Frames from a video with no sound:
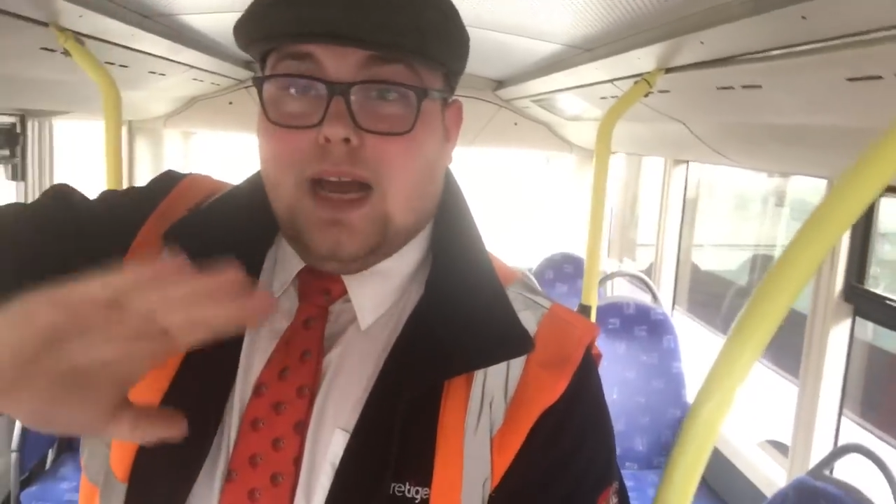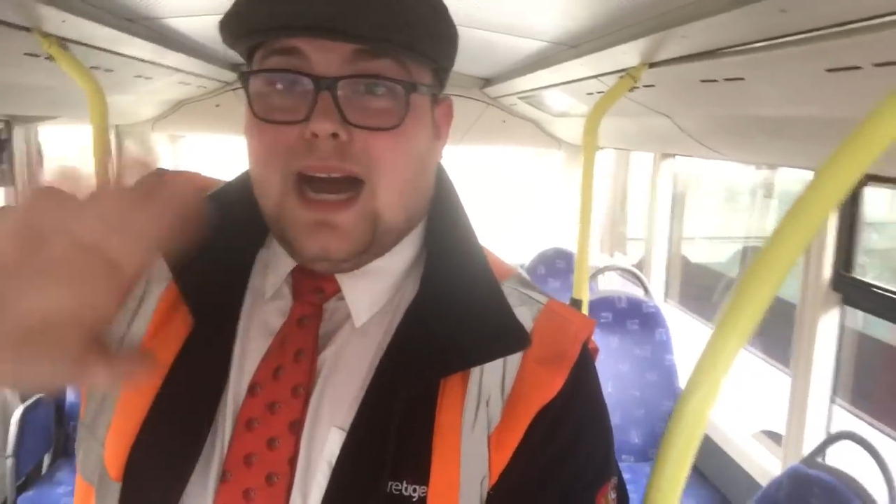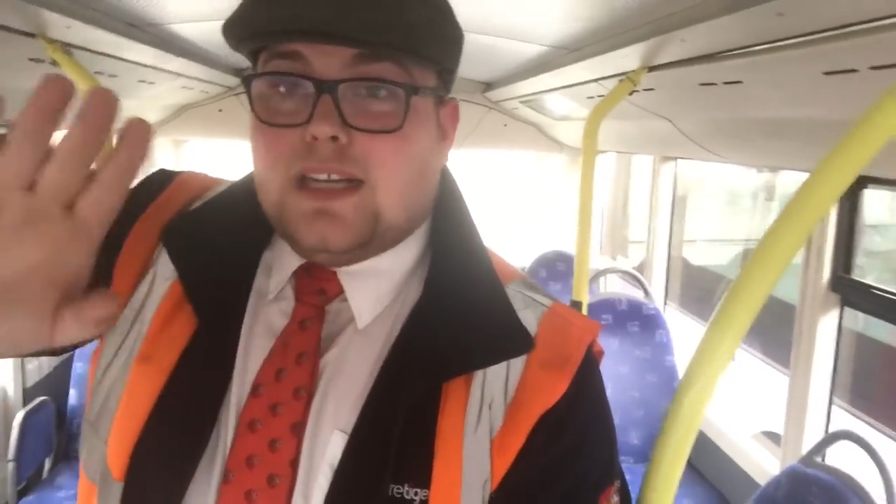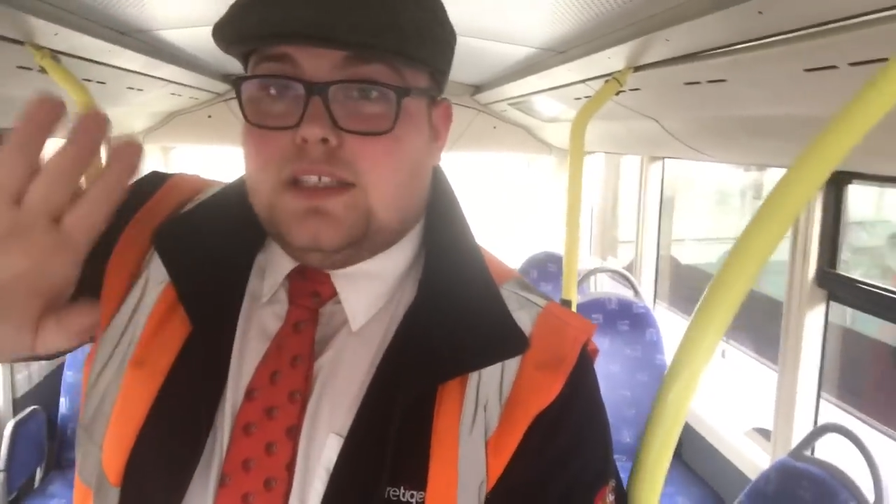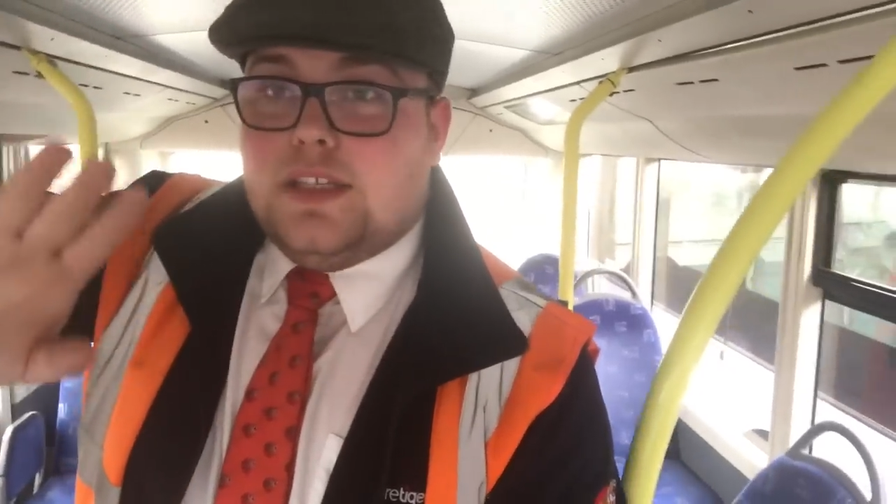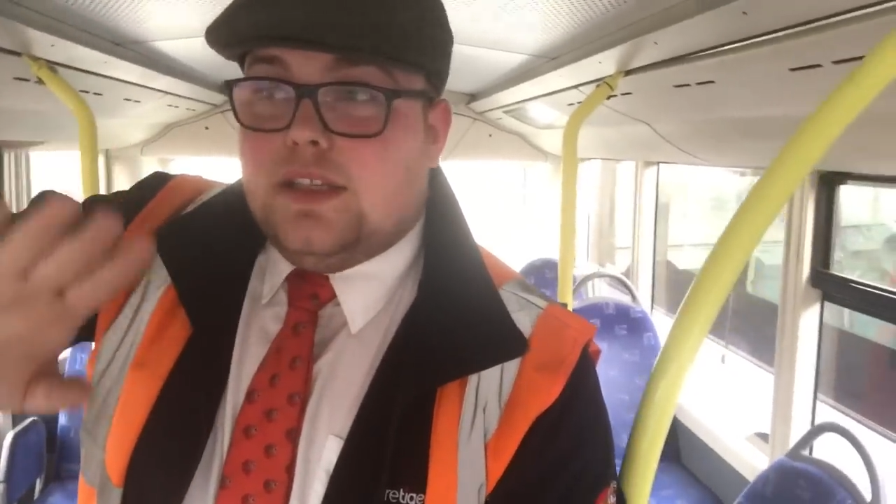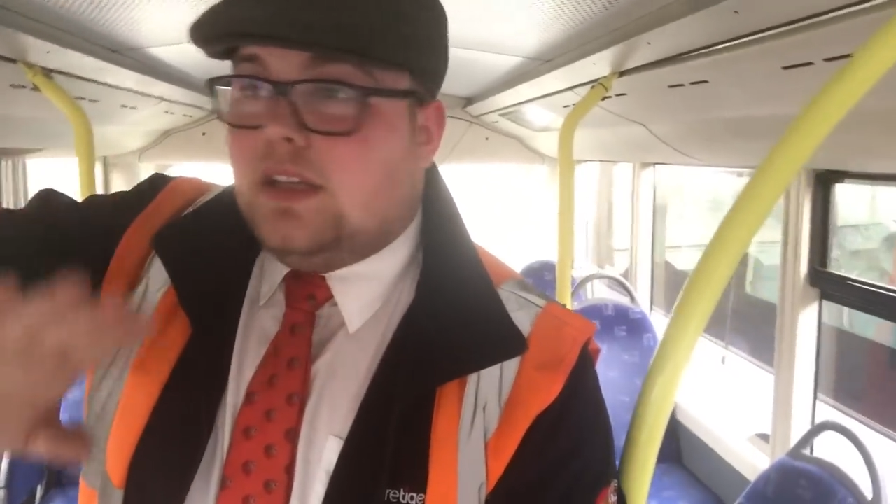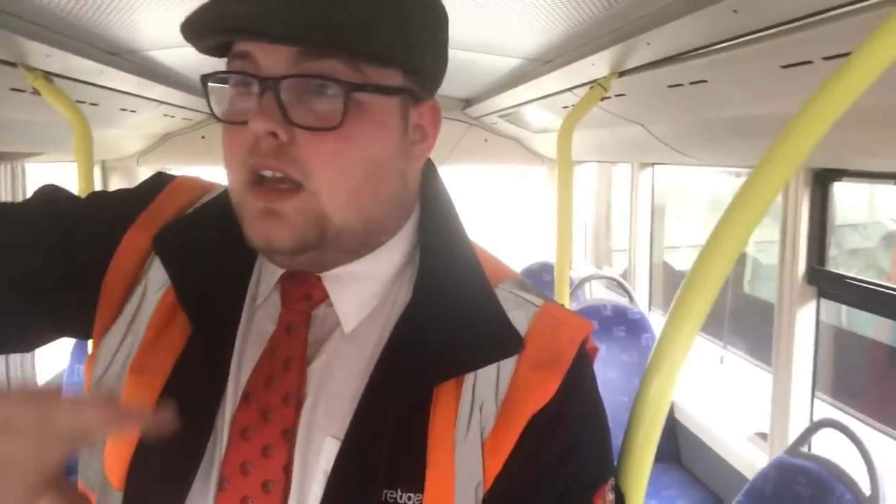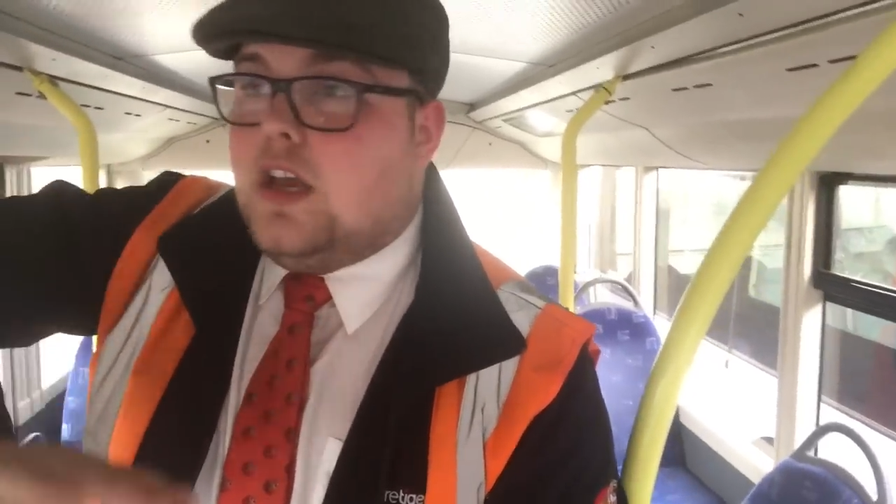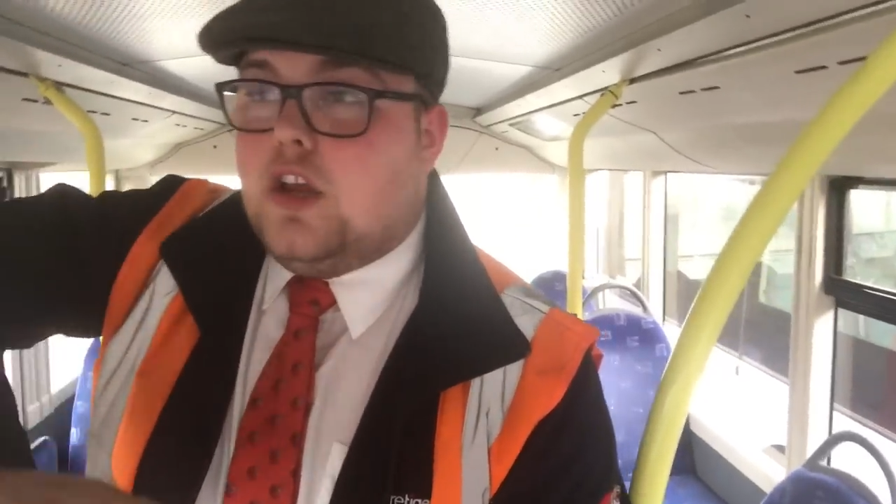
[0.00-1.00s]

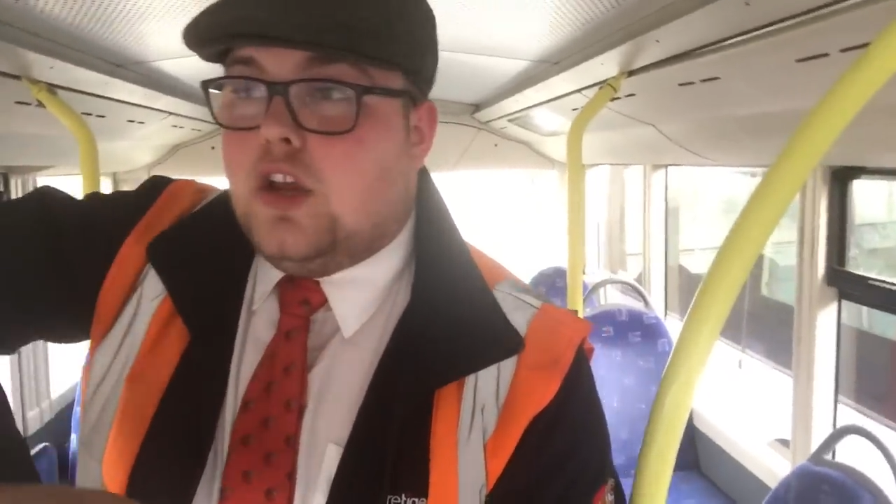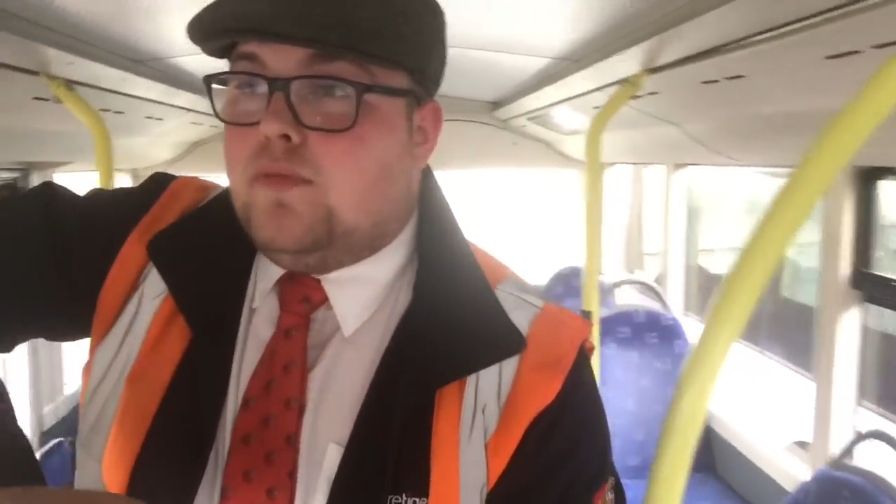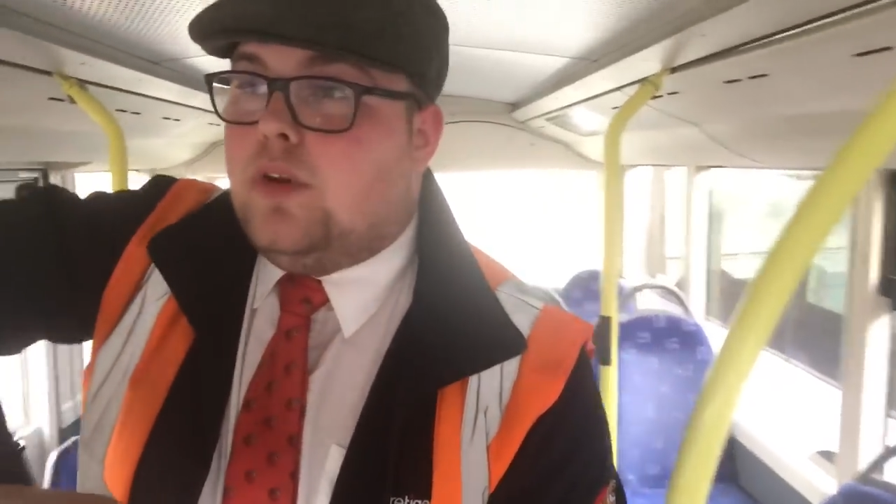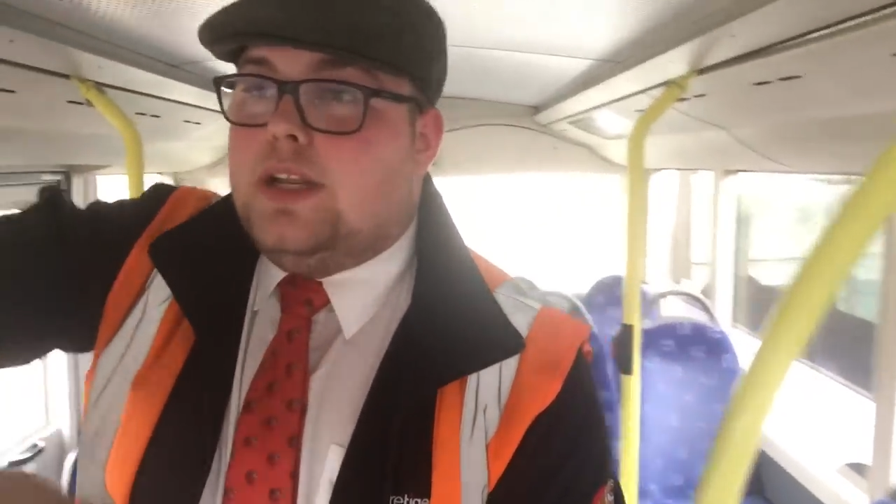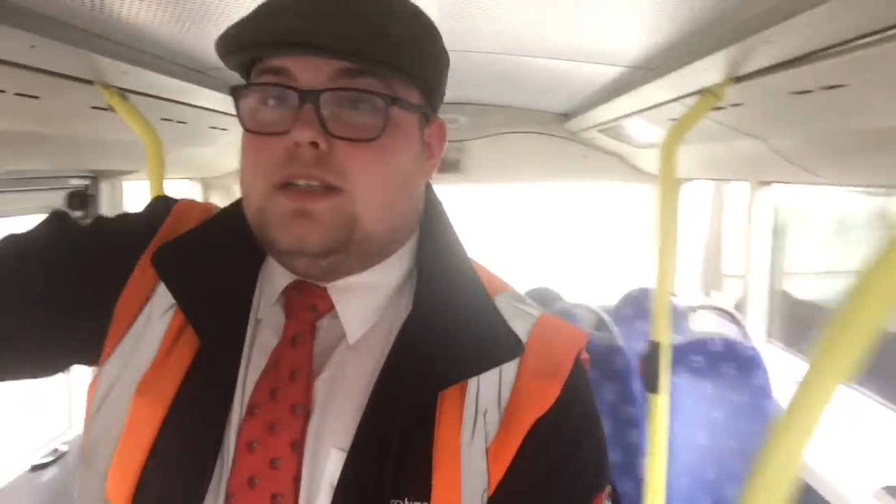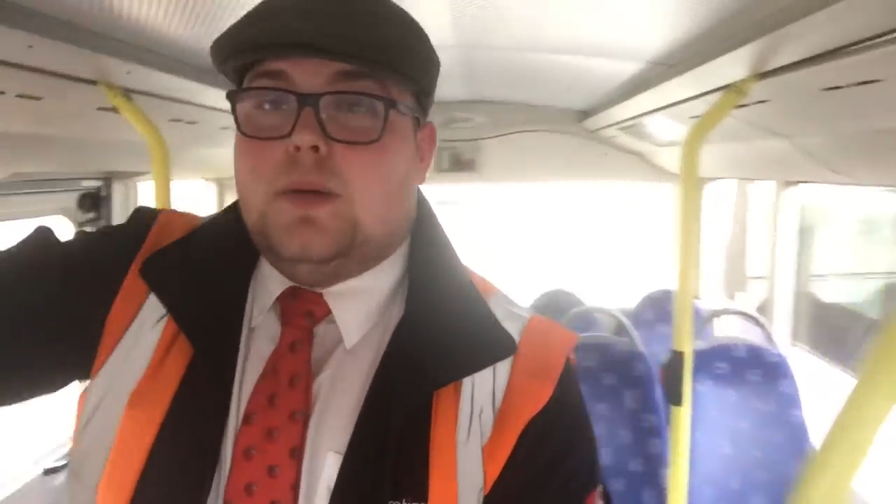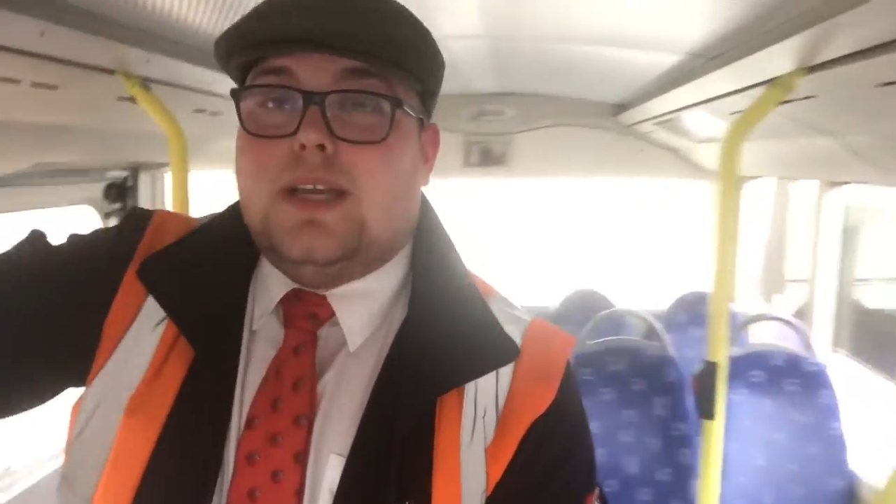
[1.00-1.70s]
Accident. You've run into